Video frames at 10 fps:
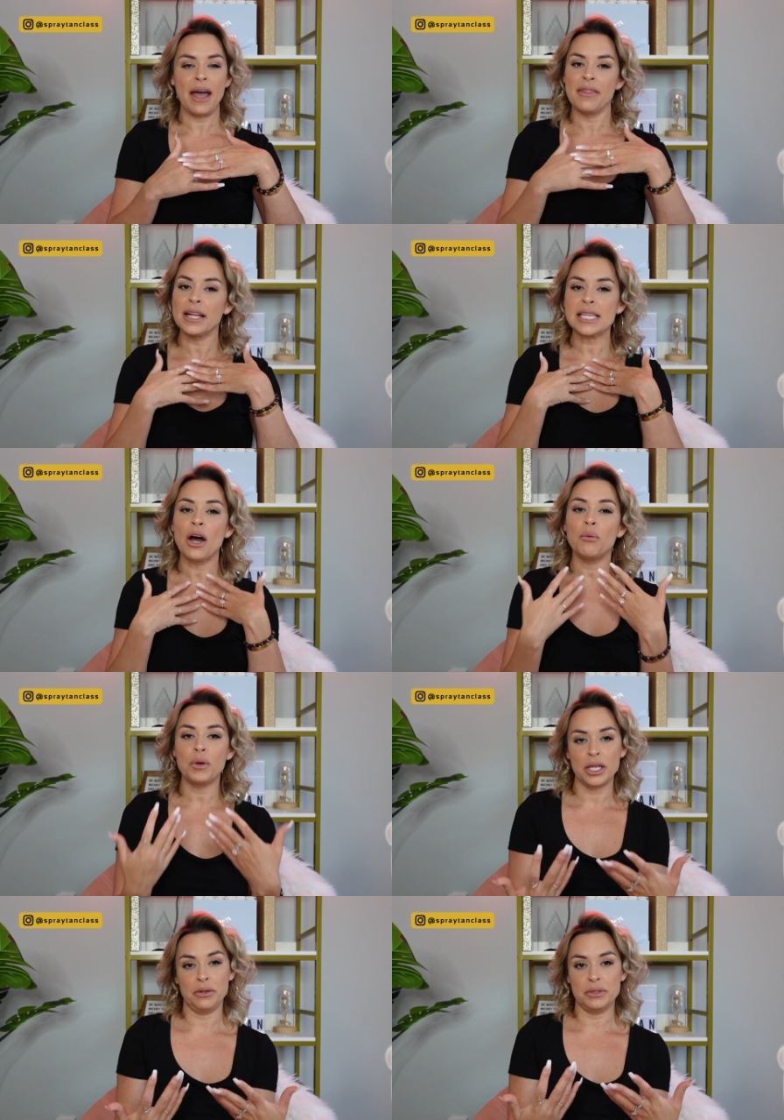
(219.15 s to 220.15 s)
And that's how we
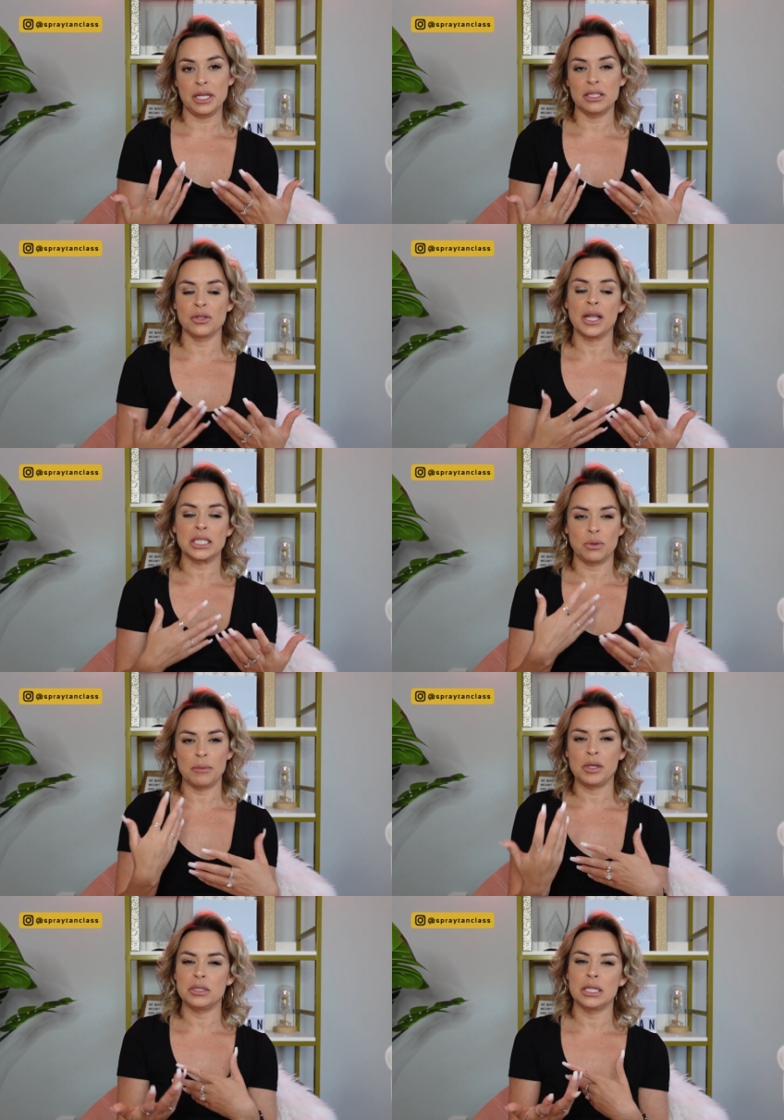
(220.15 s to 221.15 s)
use it. So that's why I'm
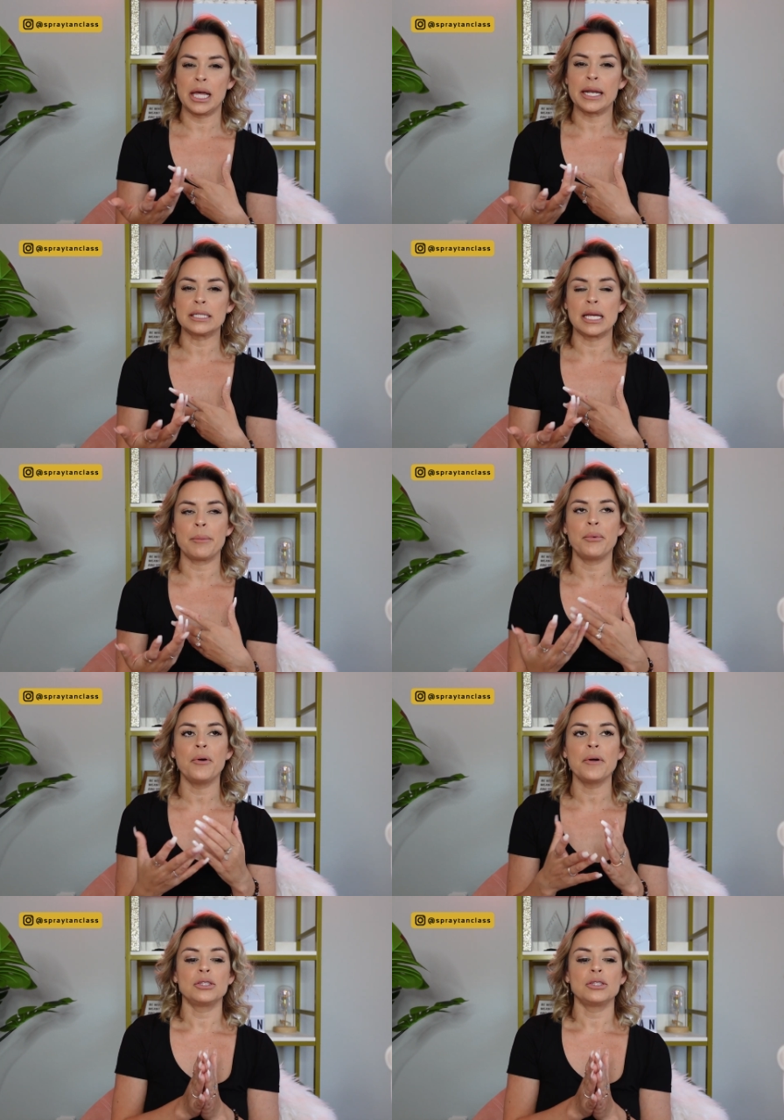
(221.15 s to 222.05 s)
using that example.